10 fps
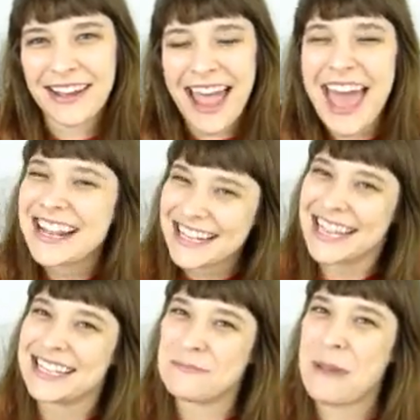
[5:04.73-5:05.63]
And it,
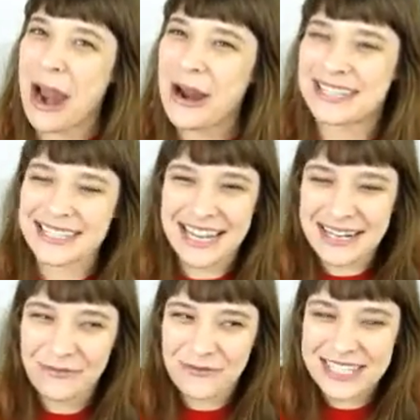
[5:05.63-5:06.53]
it's, it's
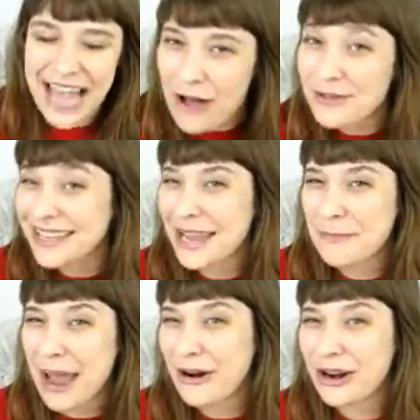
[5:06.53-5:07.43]
it sounds
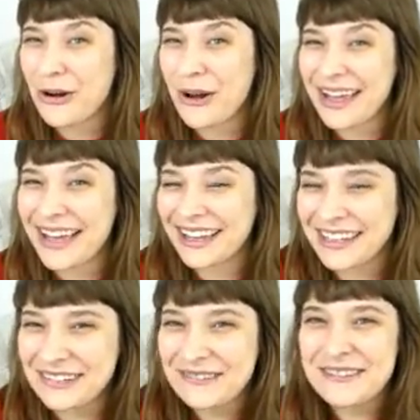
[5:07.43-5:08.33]

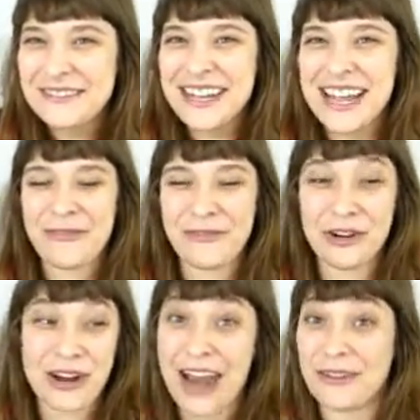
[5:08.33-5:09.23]
like paranoia if
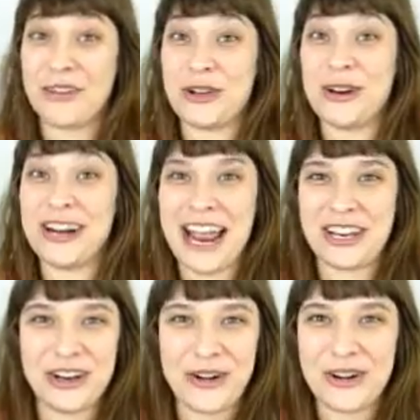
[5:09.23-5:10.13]
you're not a viewer and
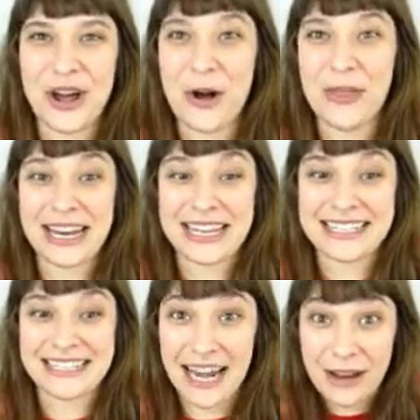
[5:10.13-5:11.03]
you don't know that
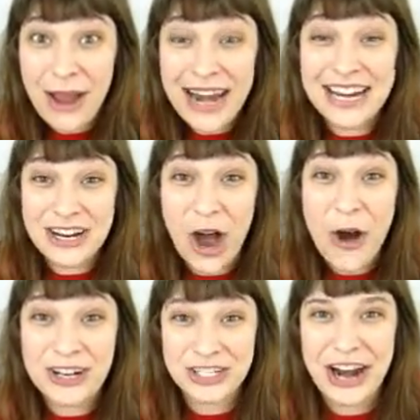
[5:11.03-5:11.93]
he's getting ready to go
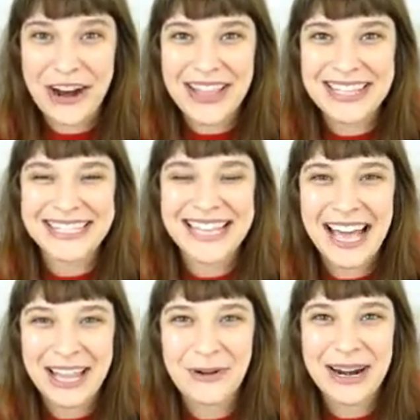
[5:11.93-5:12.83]
to Sharon. That's
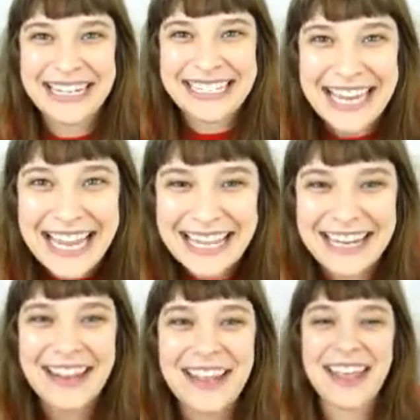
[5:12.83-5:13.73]
exactly what he
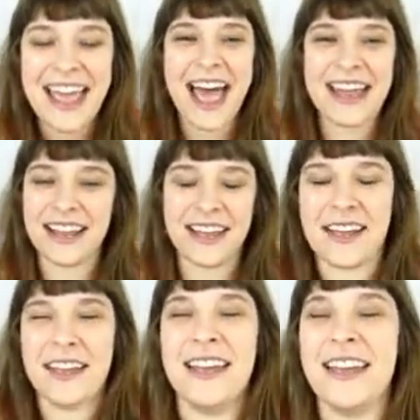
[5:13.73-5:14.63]
did. And
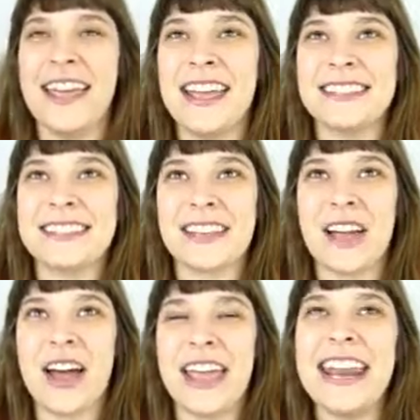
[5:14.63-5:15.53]
it's
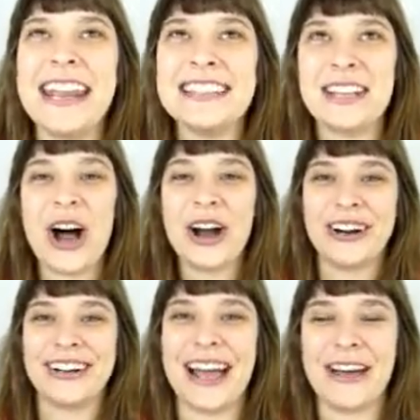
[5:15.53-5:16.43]
it is
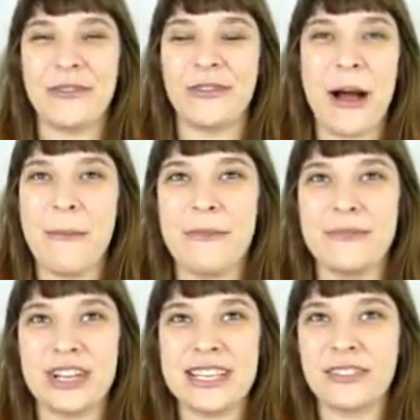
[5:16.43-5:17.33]
hard
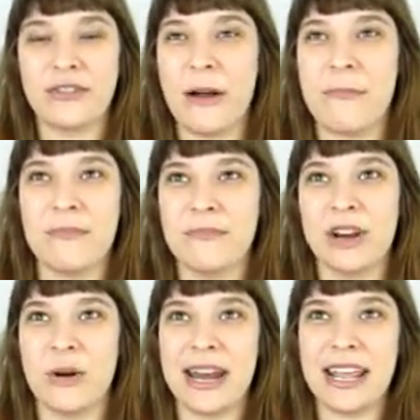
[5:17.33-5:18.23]
from just from you
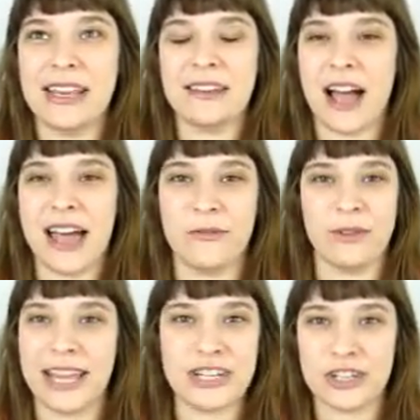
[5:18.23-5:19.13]
know any kind of
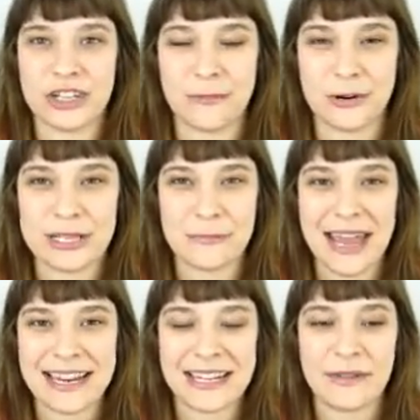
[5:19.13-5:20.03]
relationship
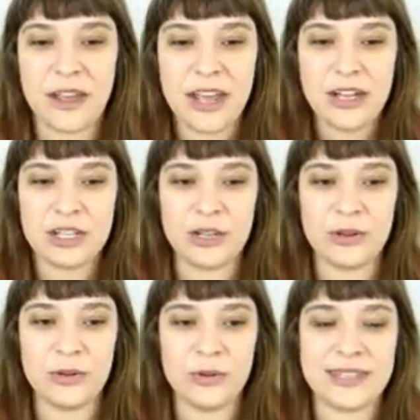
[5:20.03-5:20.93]
perspective
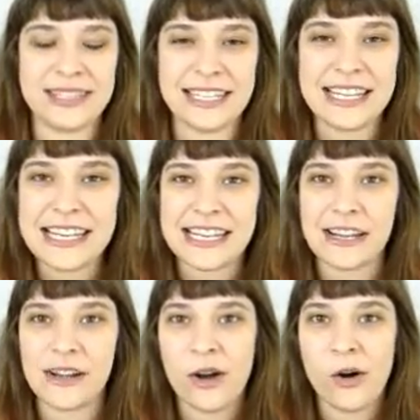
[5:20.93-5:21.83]
to
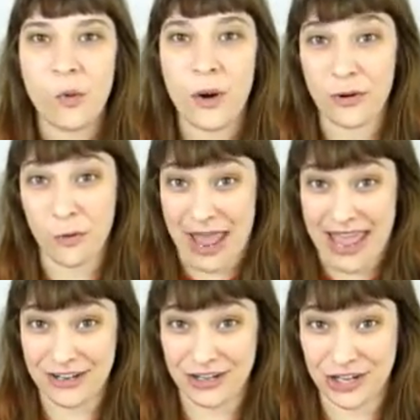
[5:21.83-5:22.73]
see what a
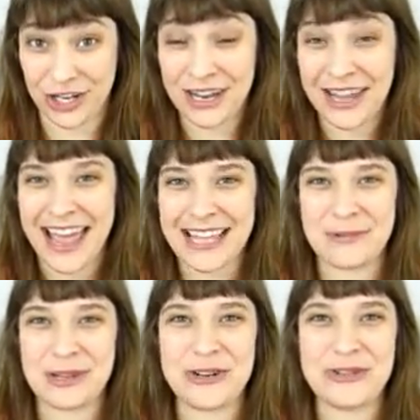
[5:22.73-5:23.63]
wedge has
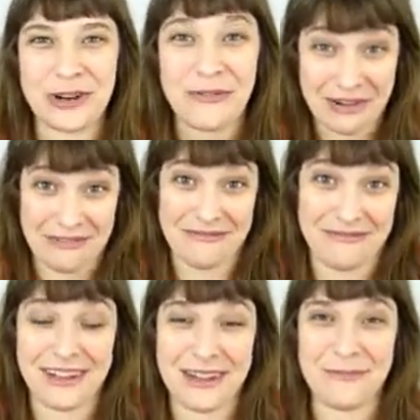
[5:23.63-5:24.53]
been
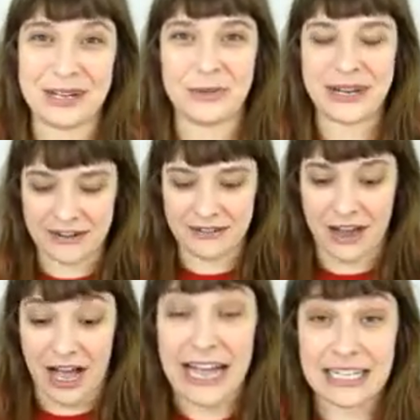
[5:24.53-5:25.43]
driven in between
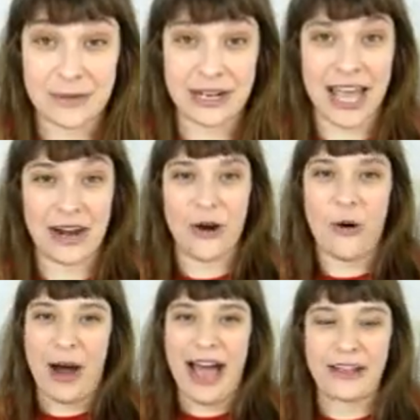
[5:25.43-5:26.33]
a husband and a
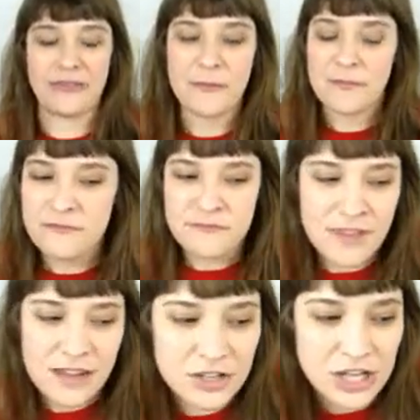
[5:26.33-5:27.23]

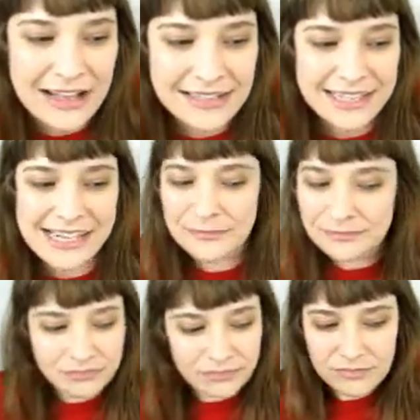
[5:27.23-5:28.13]
wife.
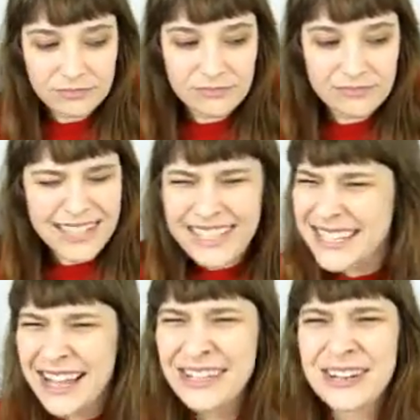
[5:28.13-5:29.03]
Chelsea
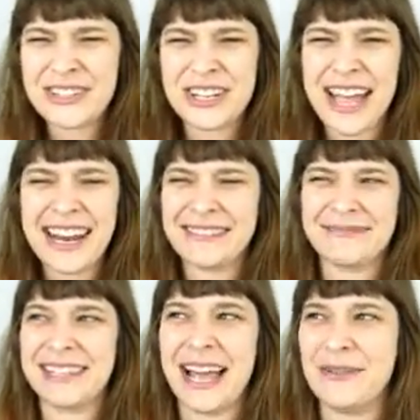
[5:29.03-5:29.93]
tell you know she kind
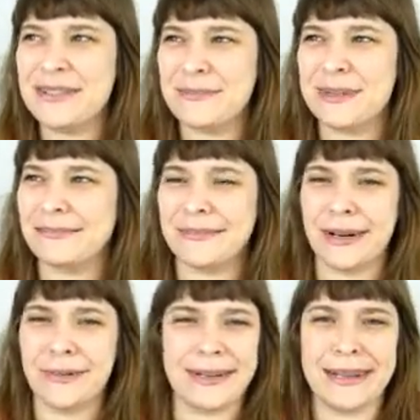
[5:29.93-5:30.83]
of tells him to you
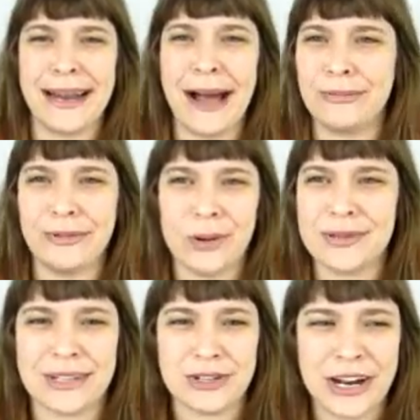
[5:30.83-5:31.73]
know get out and go
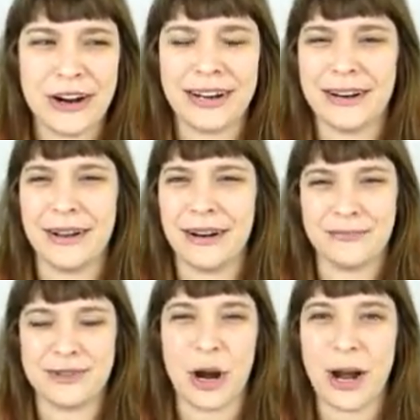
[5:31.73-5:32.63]
see Sharon in a, in
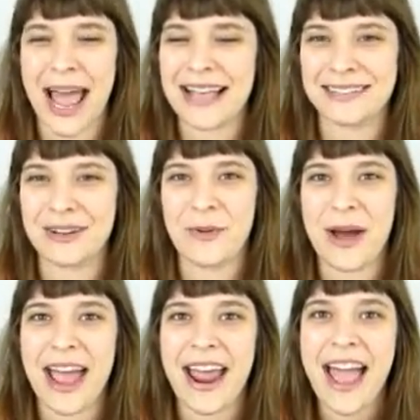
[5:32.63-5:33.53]
a sarcastic
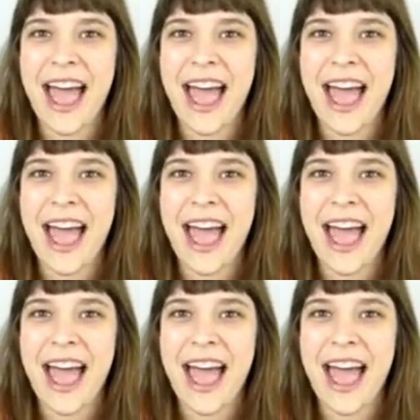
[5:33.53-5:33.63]
way